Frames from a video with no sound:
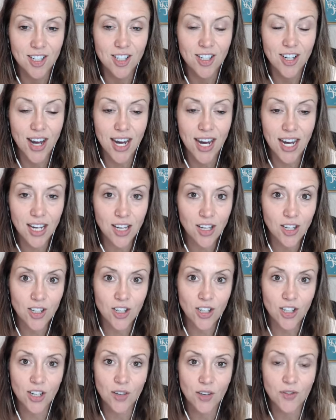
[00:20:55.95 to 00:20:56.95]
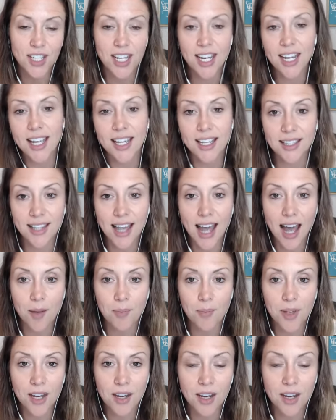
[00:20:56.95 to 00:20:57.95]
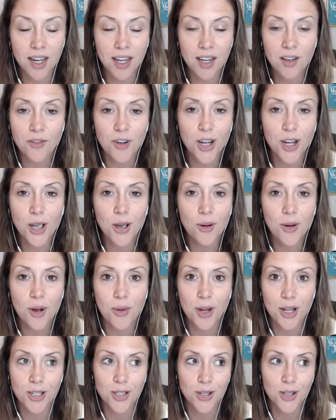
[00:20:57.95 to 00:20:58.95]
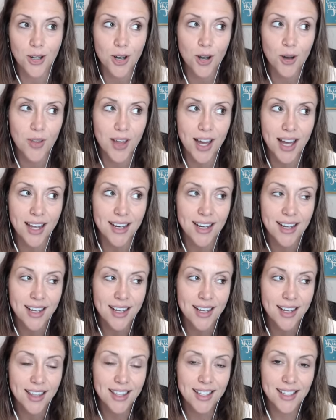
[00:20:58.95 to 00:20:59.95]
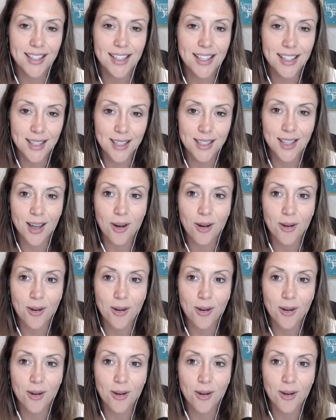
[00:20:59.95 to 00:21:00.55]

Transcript: change shifting is happening for you i want you to know that this is